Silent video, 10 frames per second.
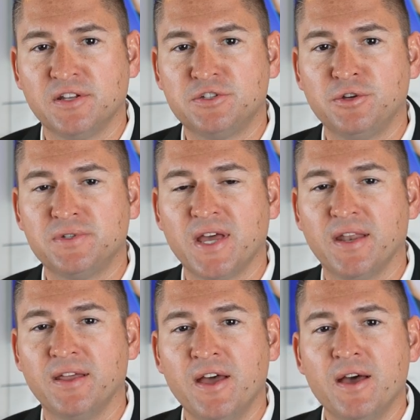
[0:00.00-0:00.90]

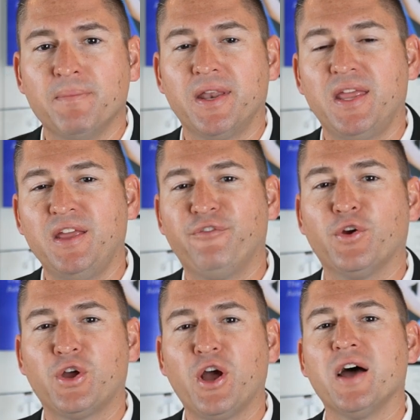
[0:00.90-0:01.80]
210, but he
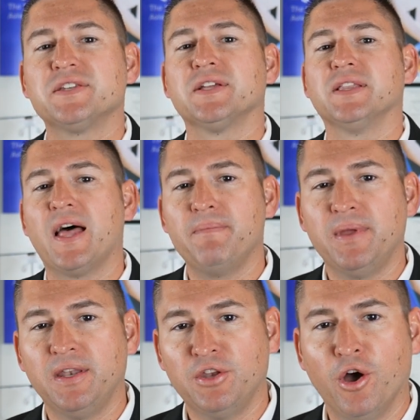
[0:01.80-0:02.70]
forgot to let
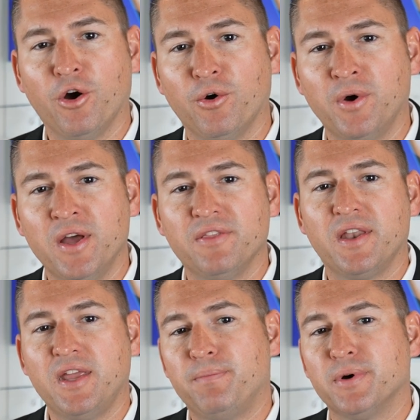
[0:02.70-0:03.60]
me know
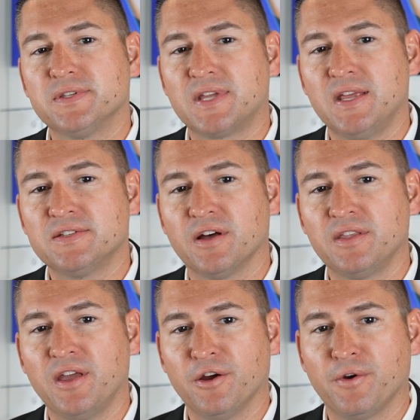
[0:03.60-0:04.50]
that he put skis on
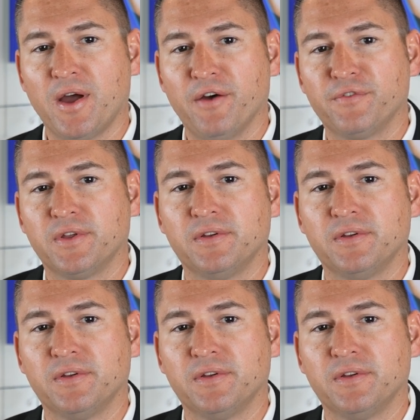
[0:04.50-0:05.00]
the aircraft.